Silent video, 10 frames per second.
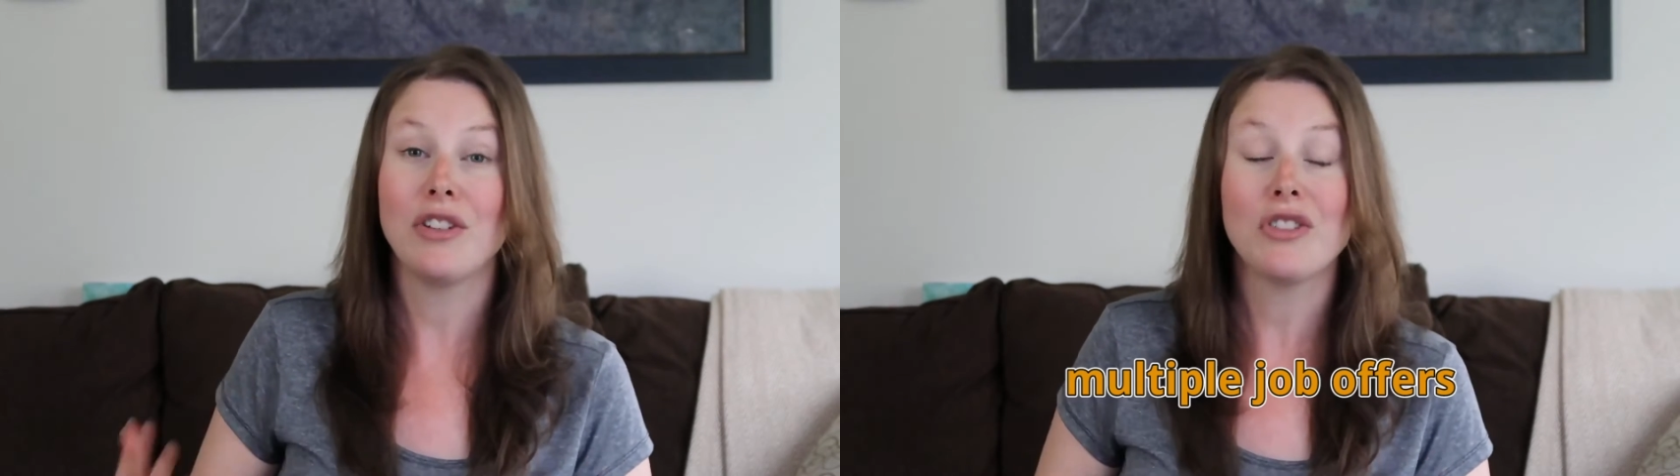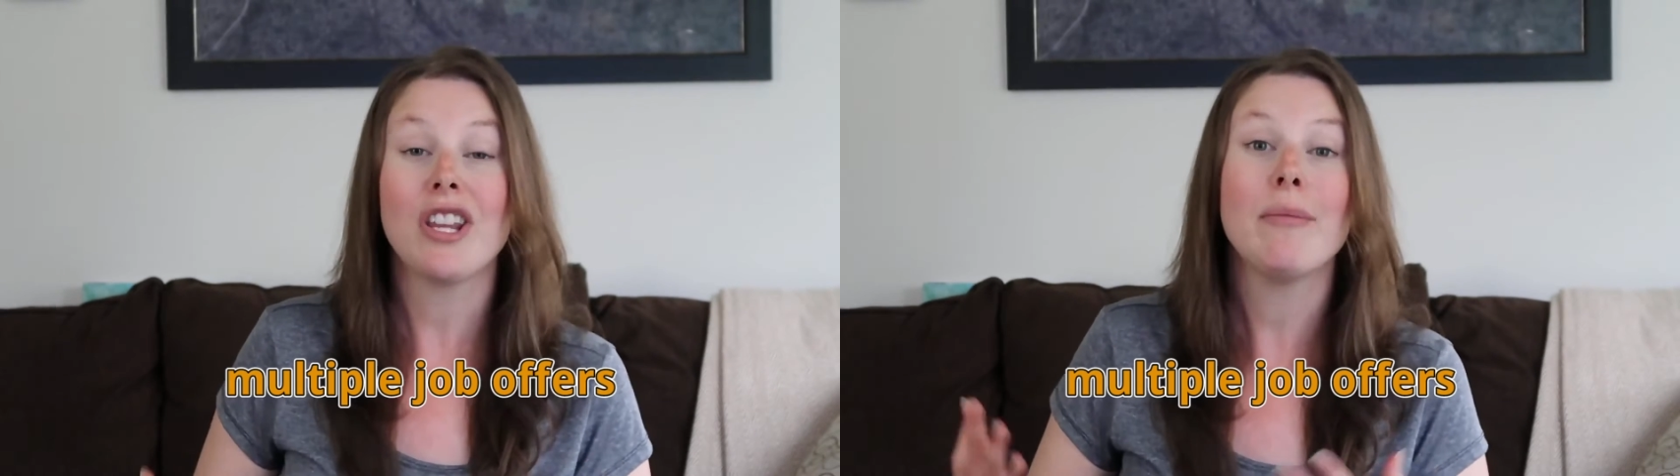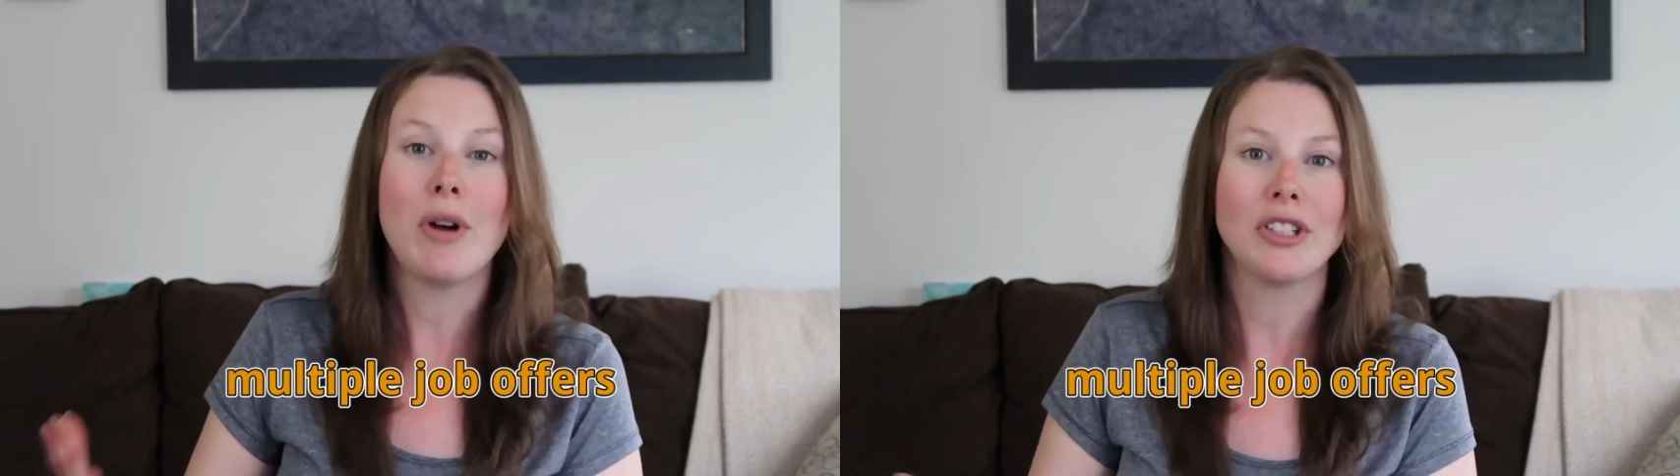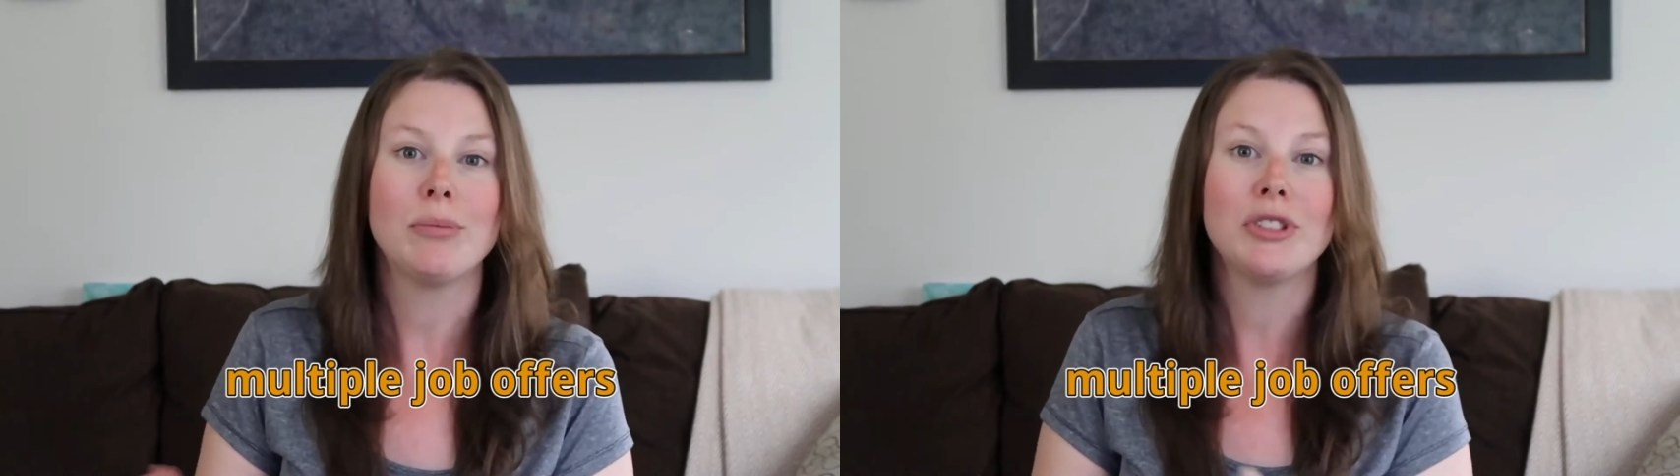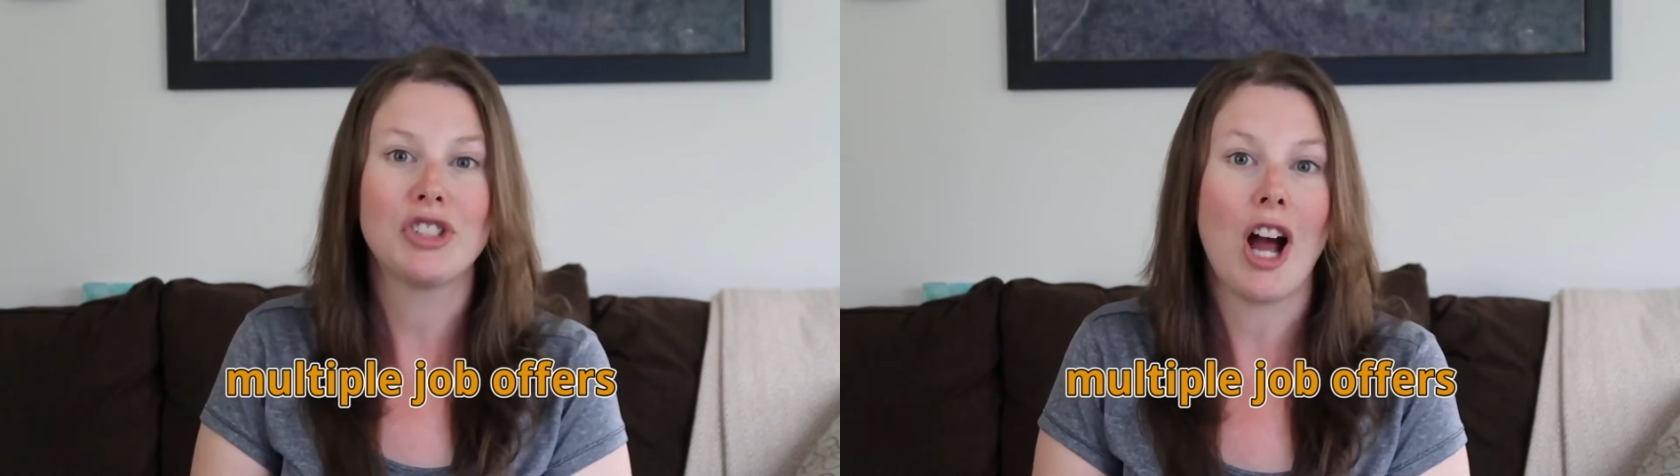usually
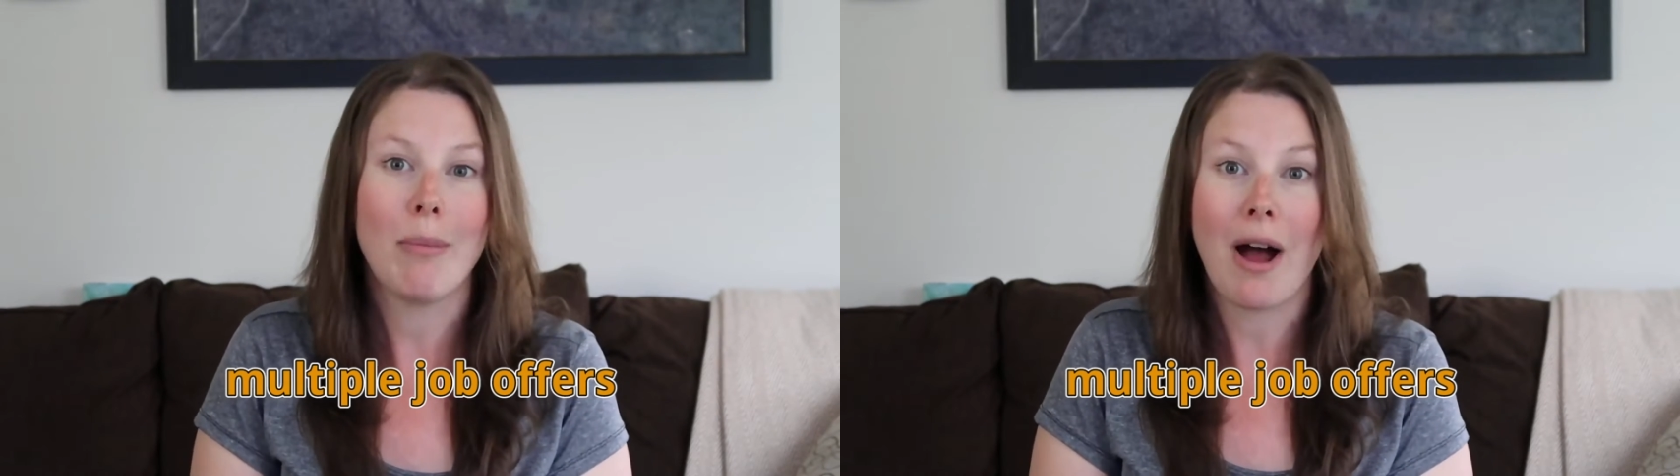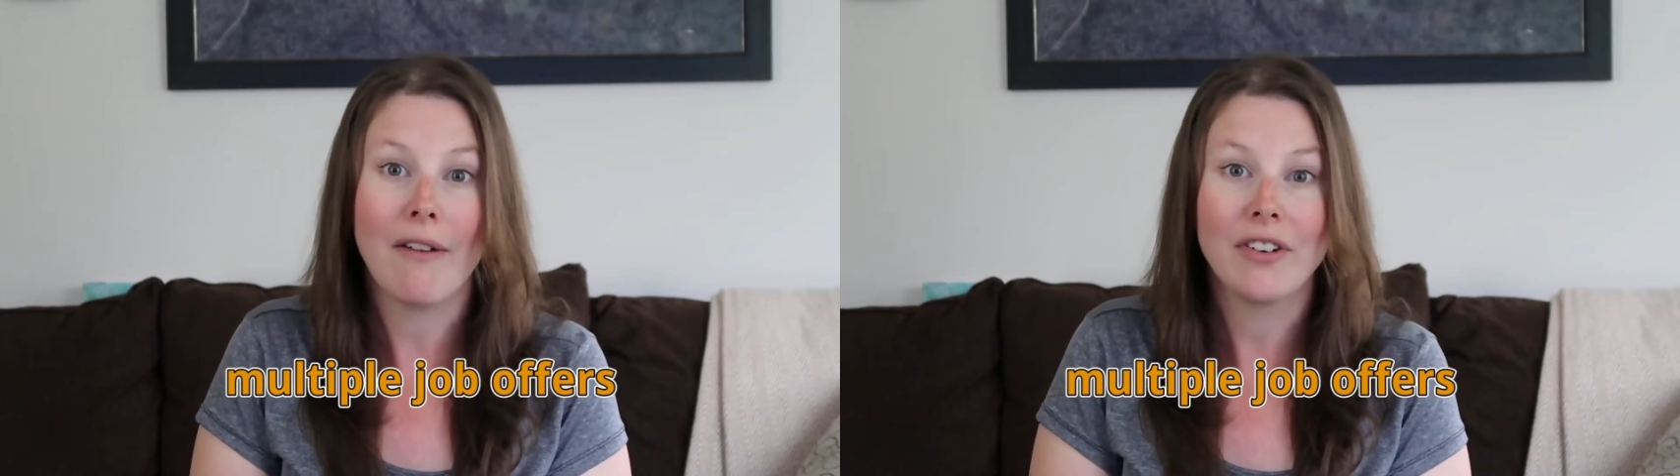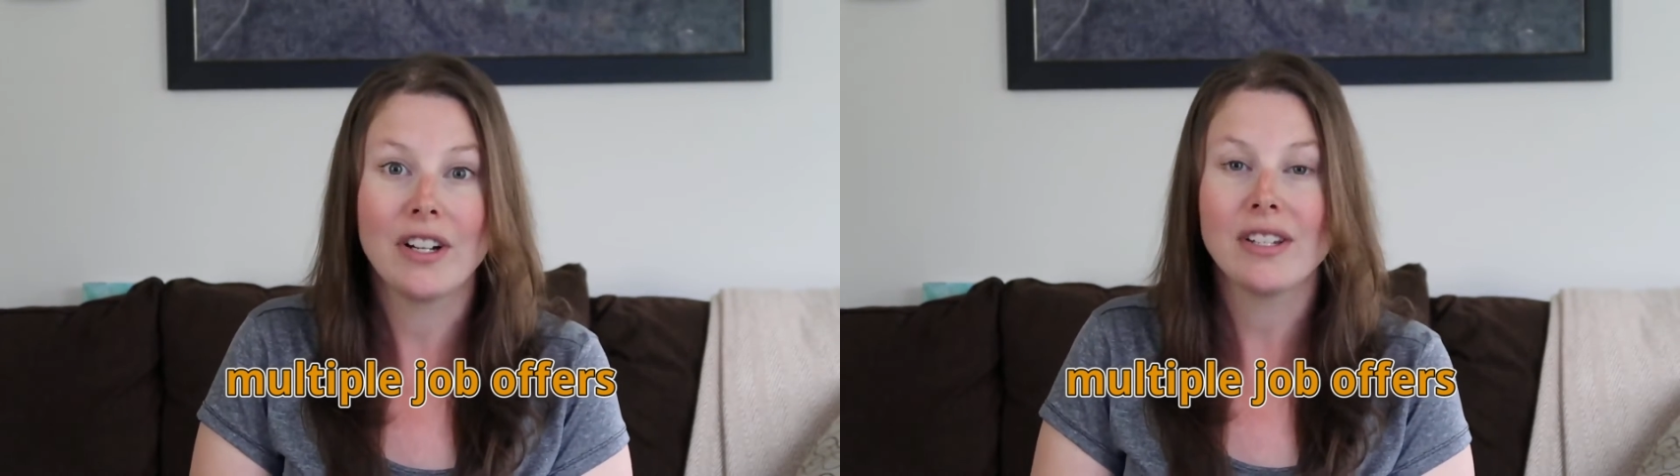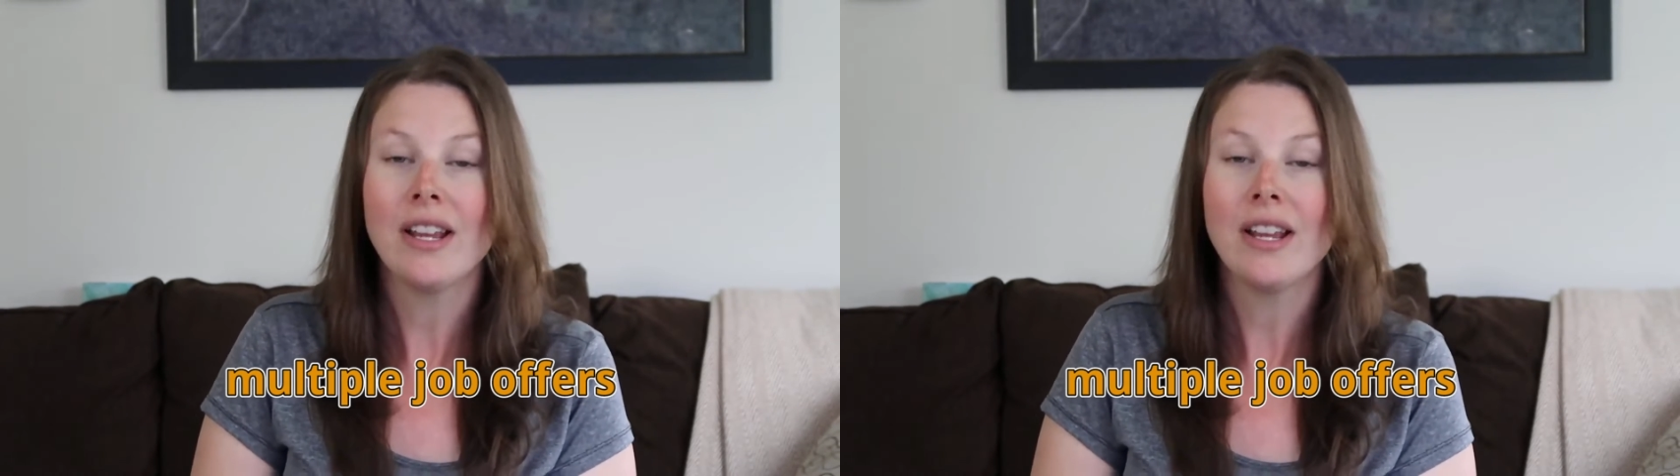multiple job offers